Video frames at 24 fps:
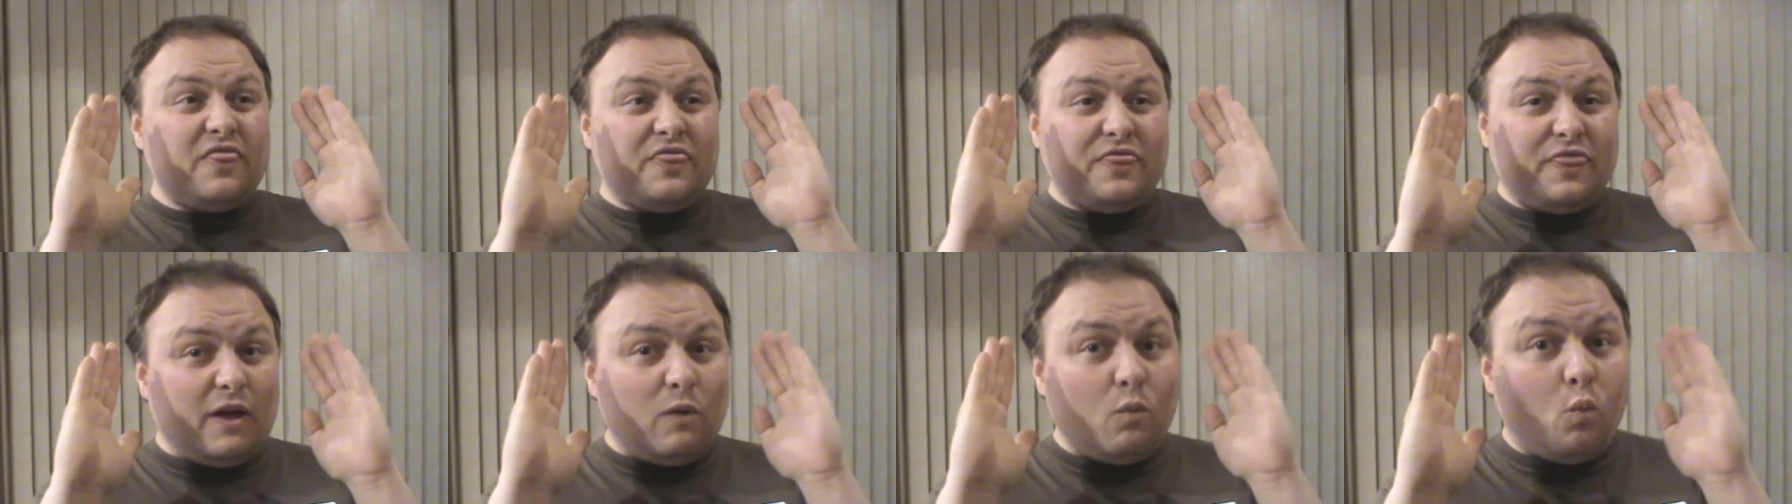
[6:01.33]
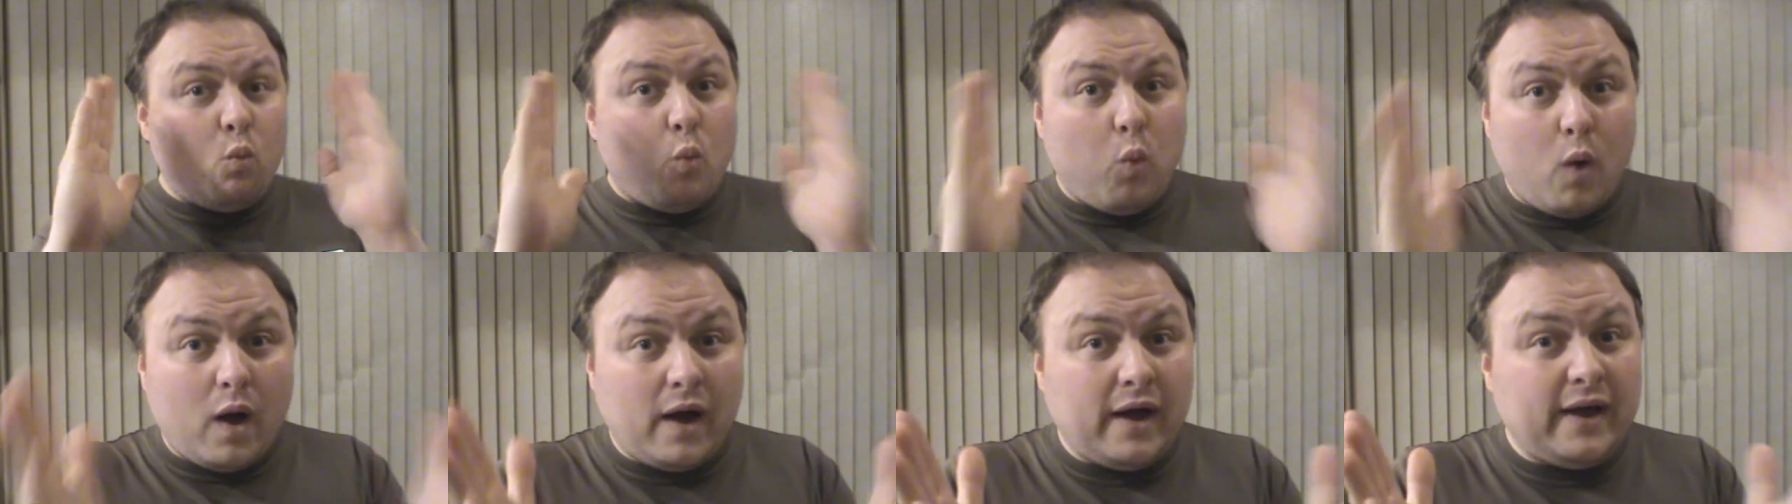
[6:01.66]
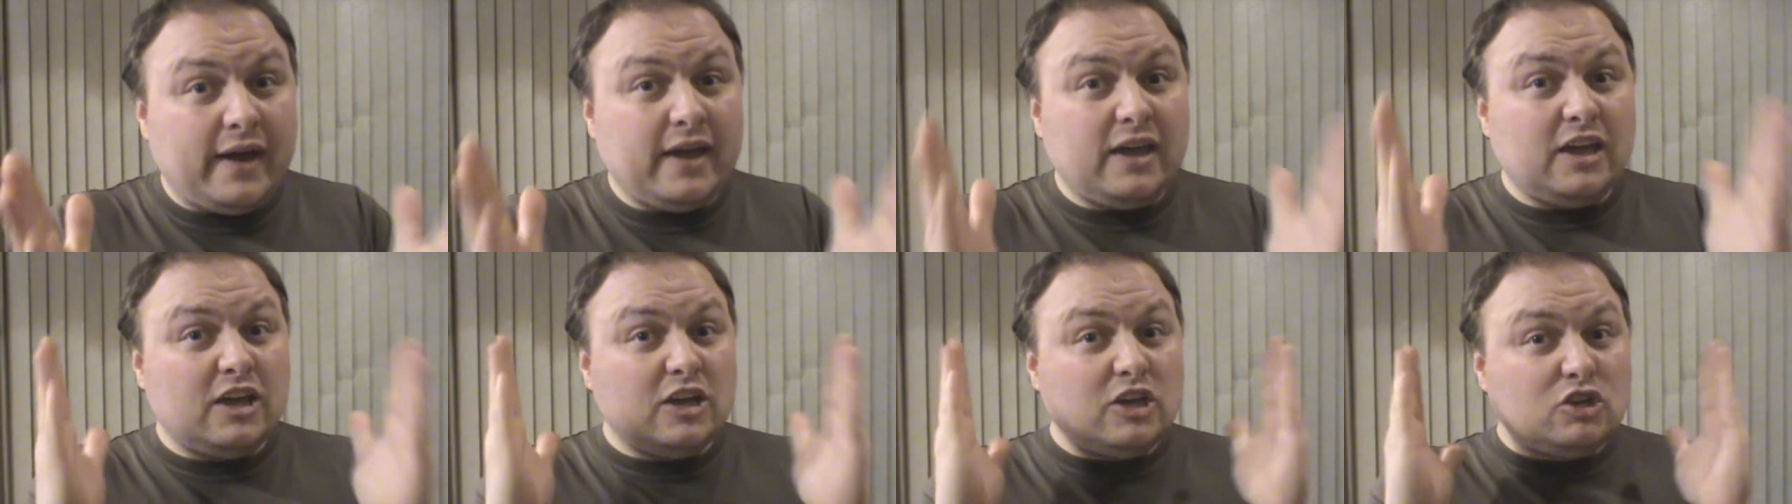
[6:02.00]
then
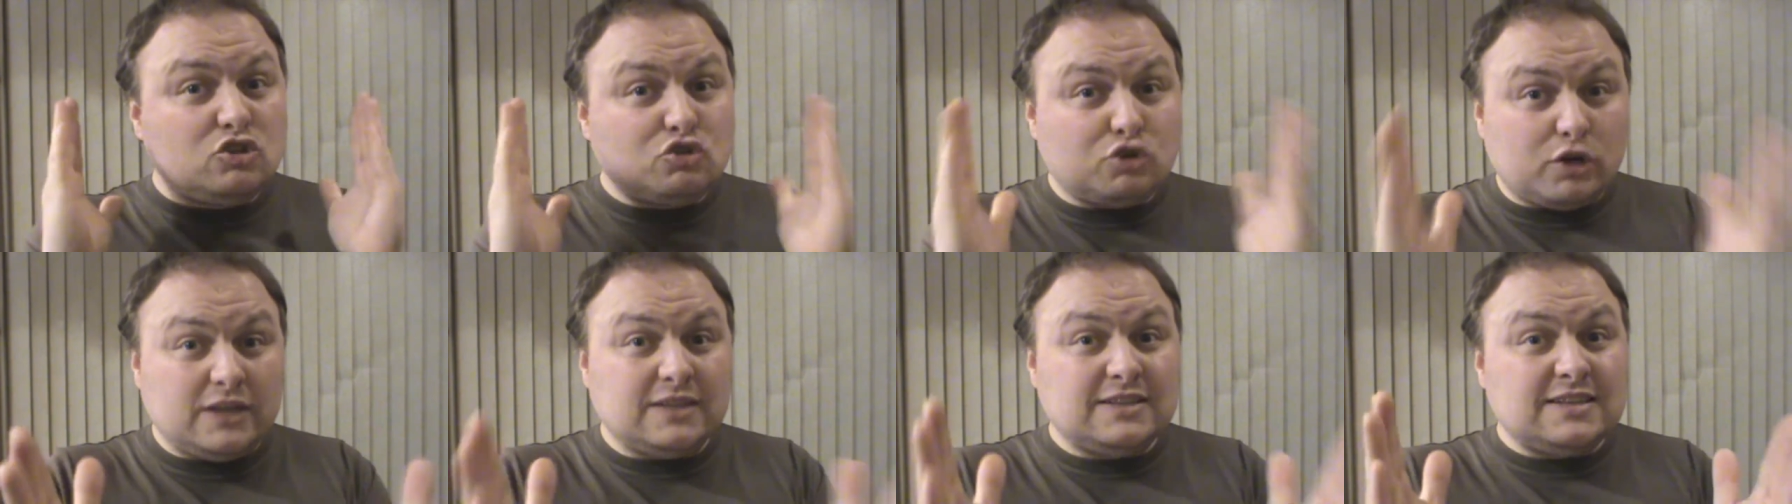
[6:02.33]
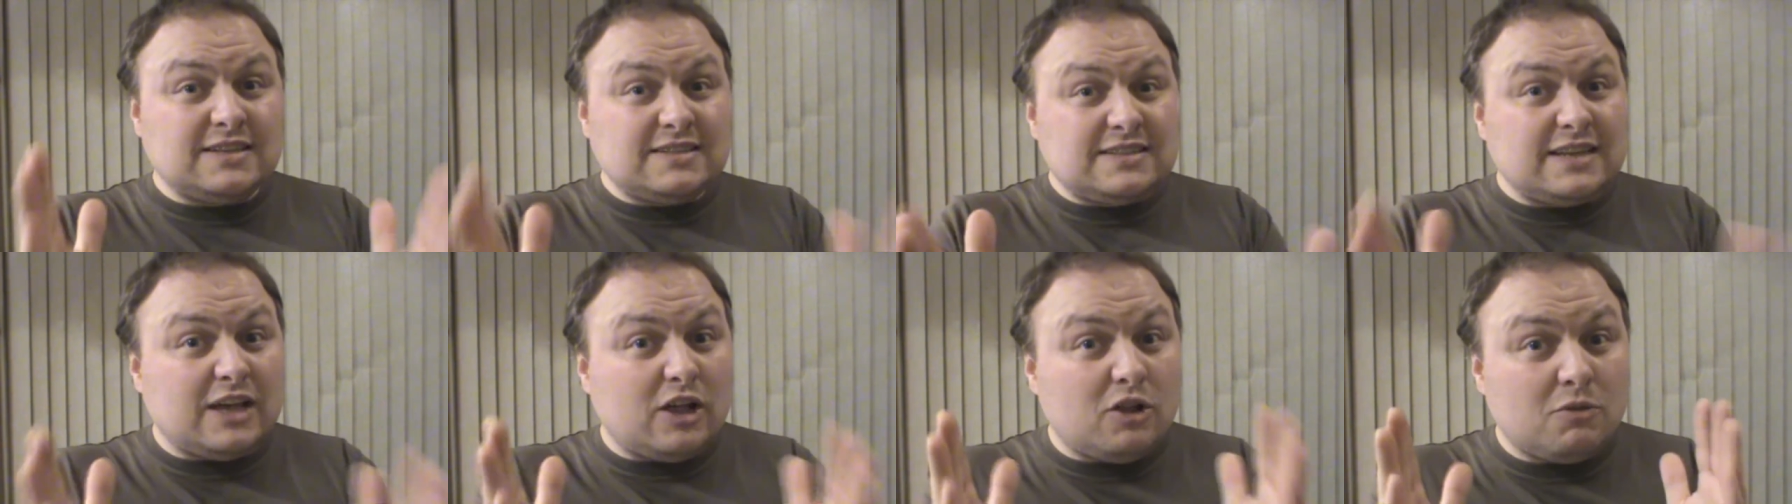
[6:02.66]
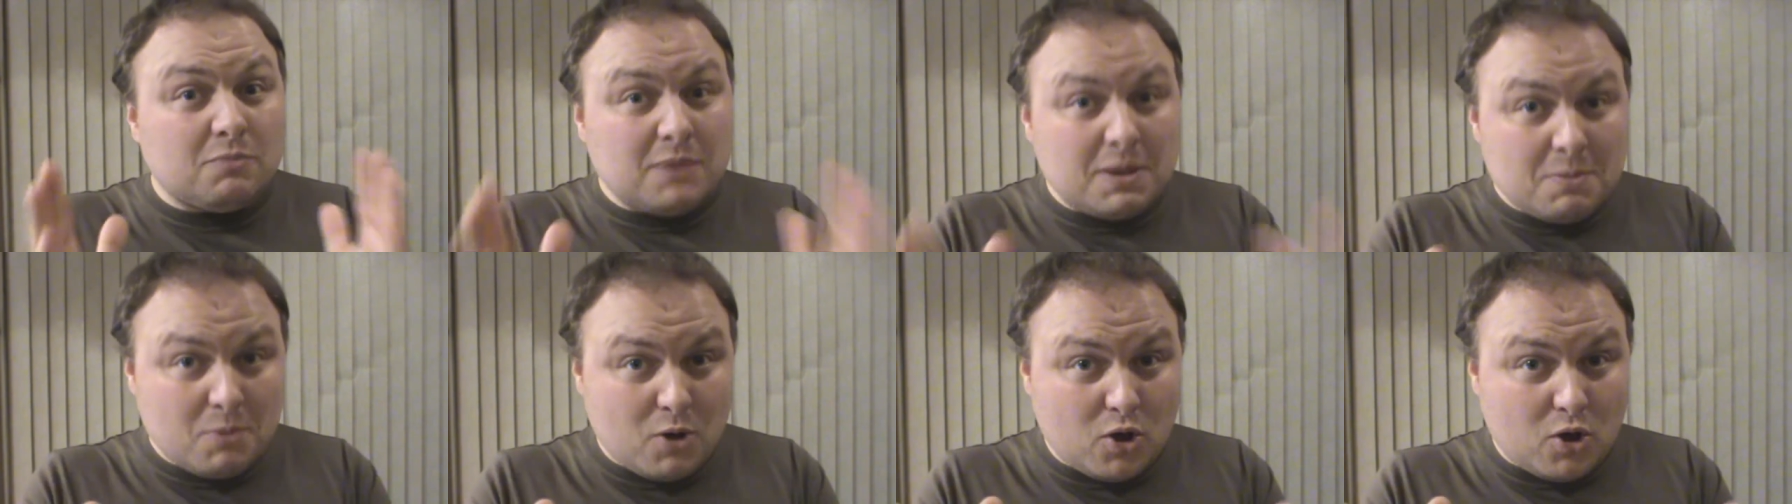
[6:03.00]
why are you trying to sell me